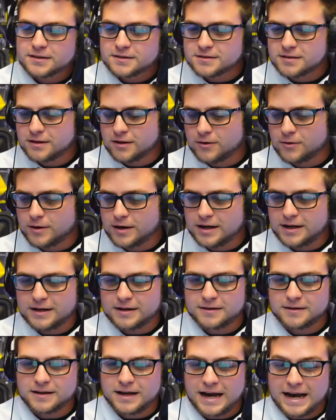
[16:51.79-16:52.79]
So
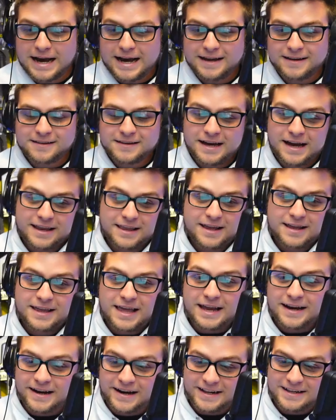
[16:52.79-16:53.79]
uh, I, I,
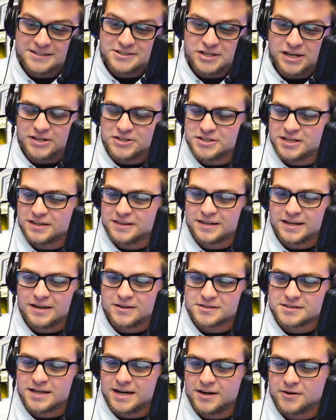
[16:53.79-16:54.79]
again, I didn't change anything
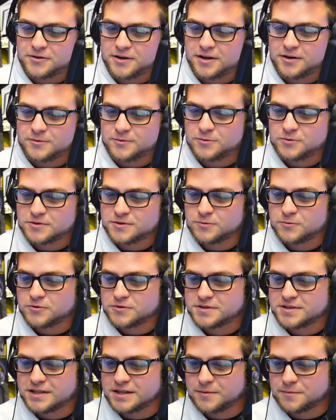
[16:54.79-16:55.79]
else. I don't know. We'll,
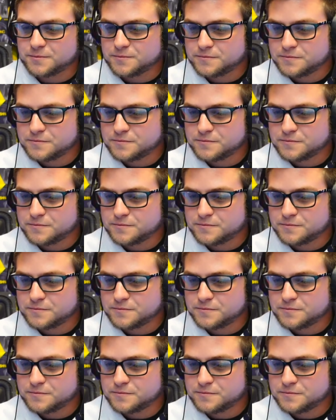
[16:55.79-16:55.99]
we'll see.